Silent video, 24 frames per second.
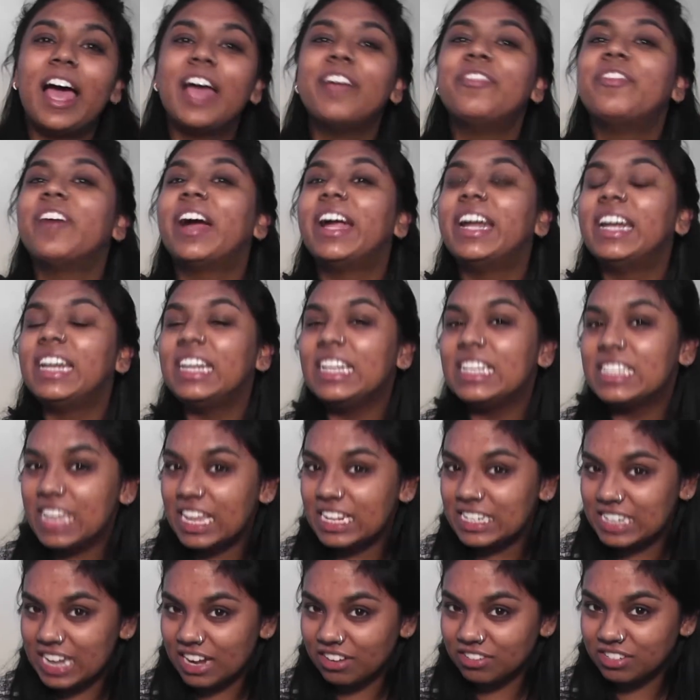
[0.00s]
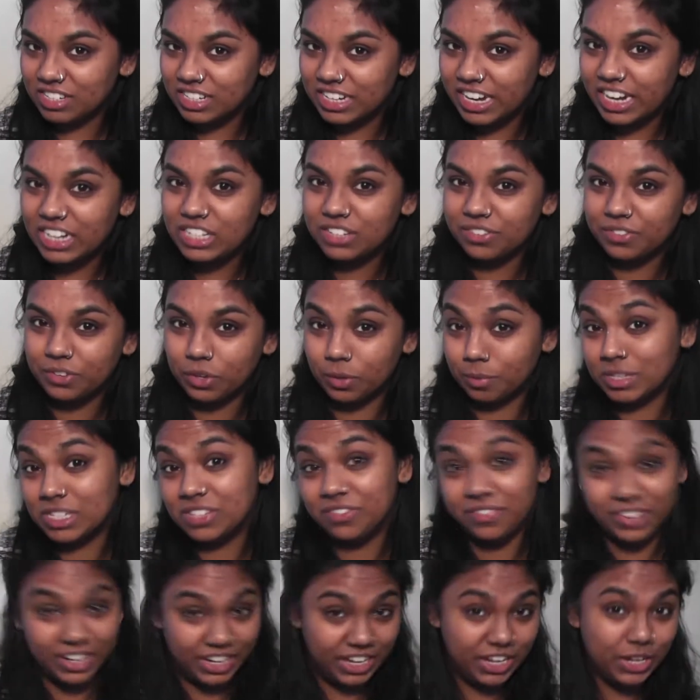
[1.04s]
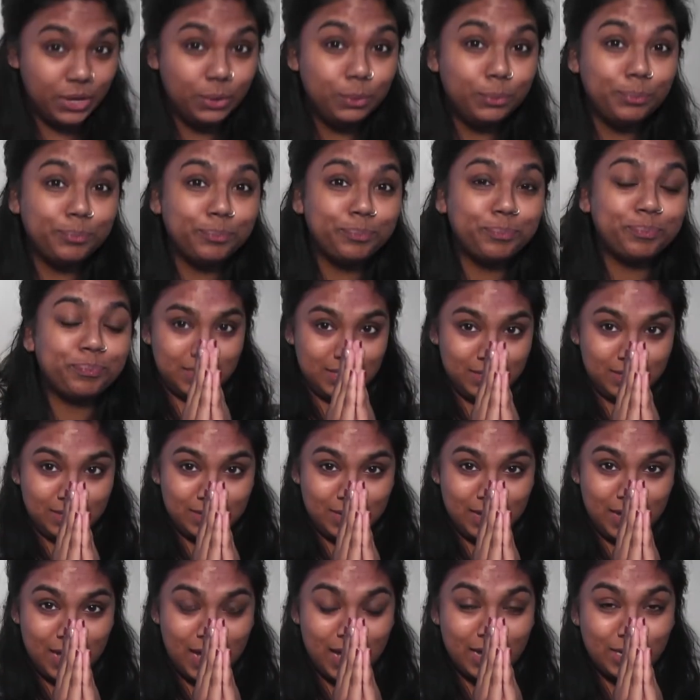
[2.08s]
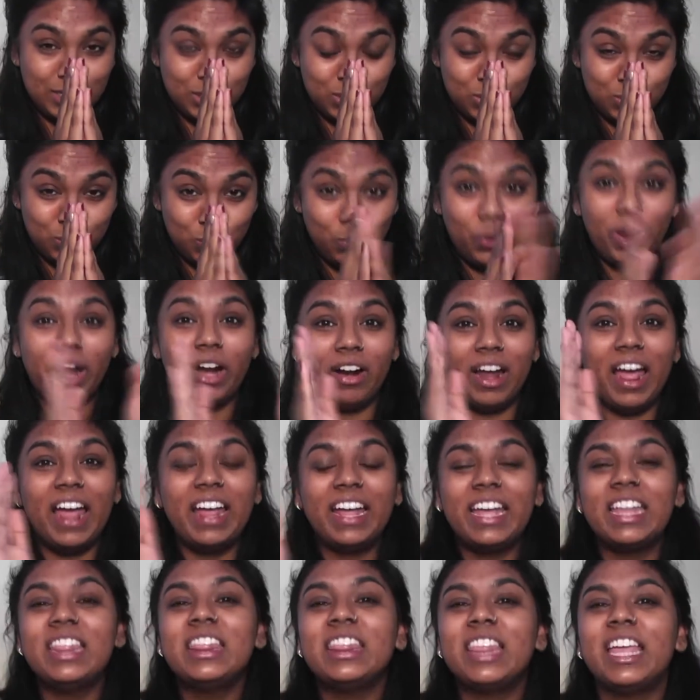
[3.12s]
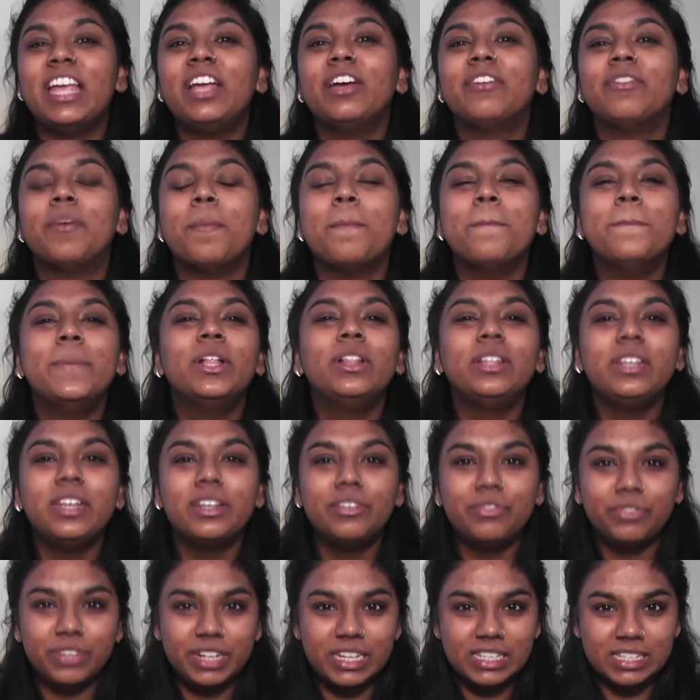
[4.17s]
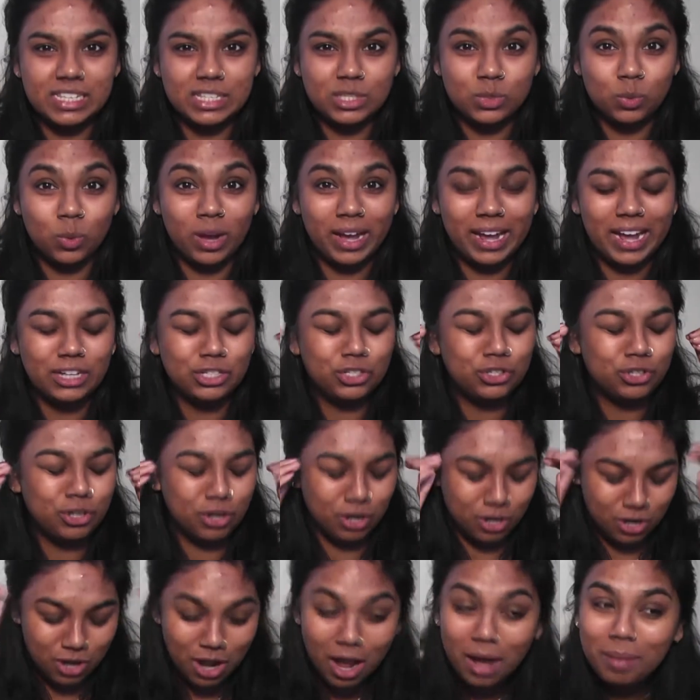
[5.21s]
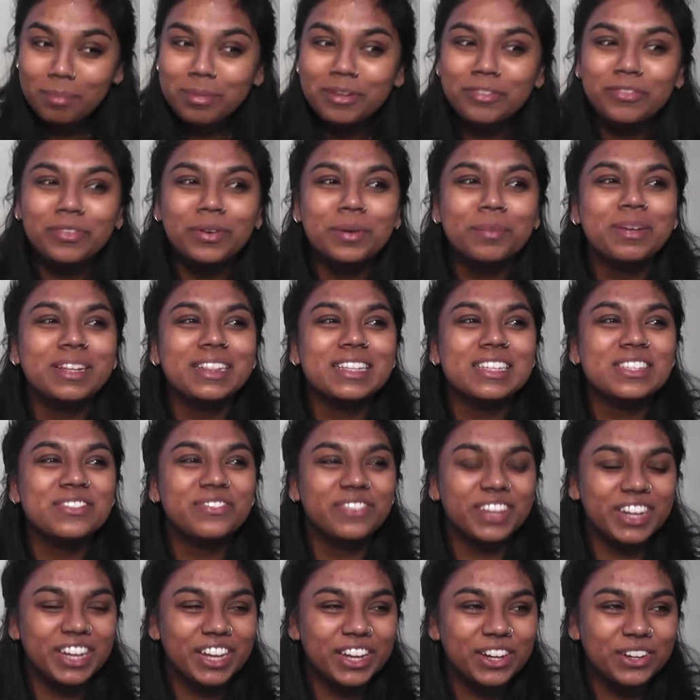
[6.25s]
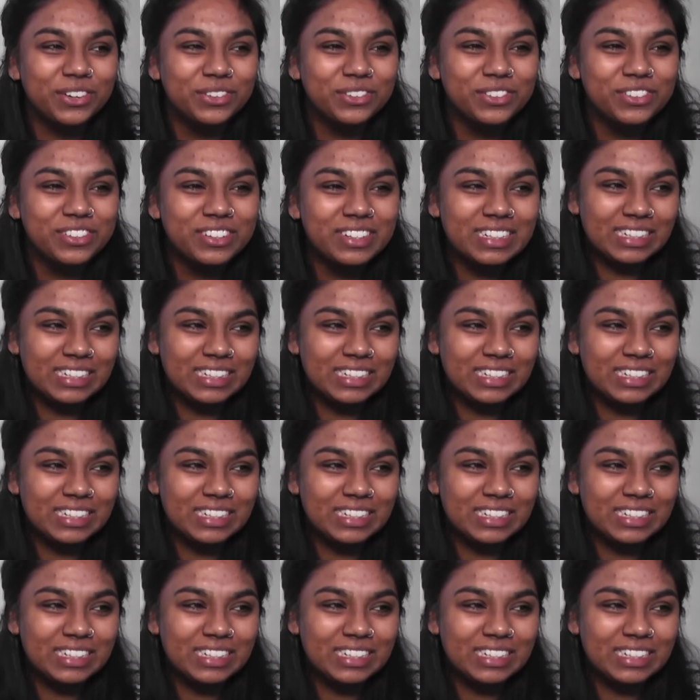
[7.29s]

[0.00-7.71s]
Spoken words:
I finally sat down today to film this video. I swear, I can think of a million reasons why I should not be filming this video.